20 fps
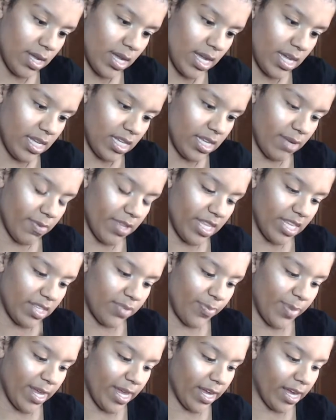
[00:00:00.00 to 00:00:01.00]
Some of this
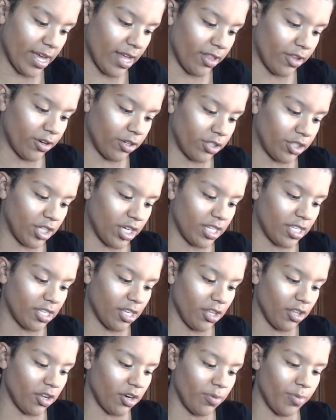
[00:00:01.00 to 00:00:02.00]
pink color just a
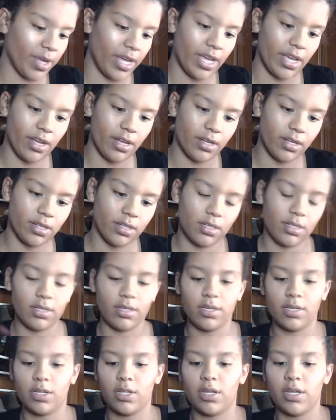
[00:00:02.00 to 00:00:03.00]
little bit
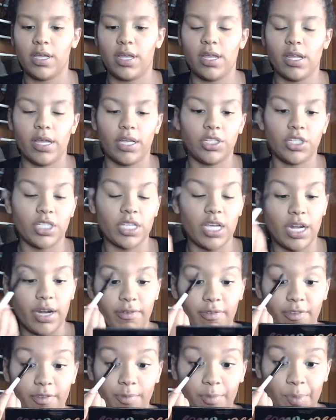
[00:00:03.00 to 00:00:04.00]
and just kind
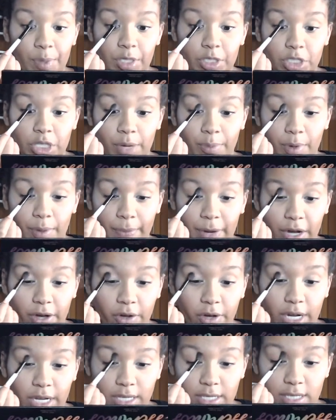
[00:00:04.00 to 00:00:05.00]
of push it up on my
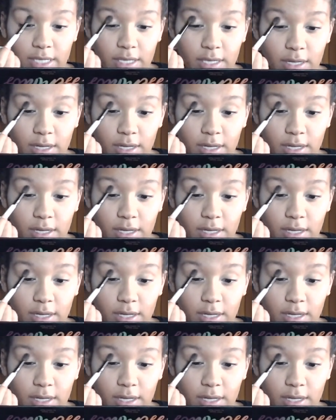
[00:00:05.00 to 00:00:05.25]
crease.